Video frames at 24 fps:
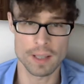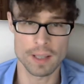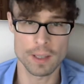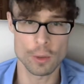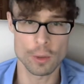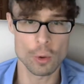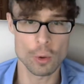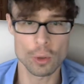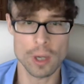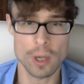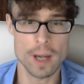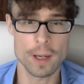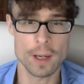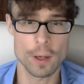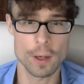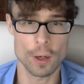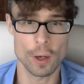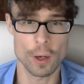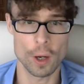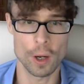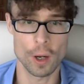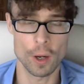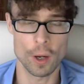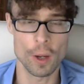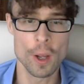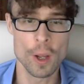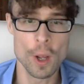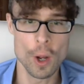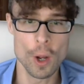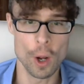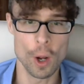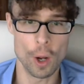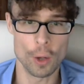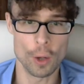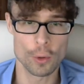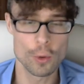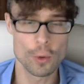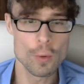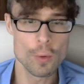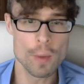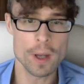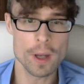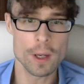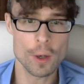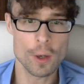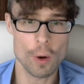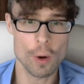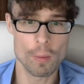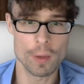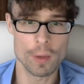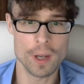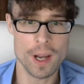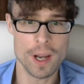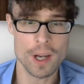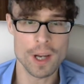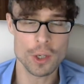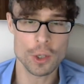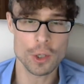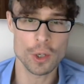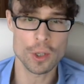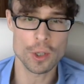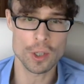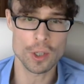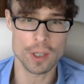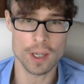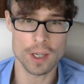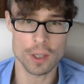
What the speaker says: they don't like too many combinations.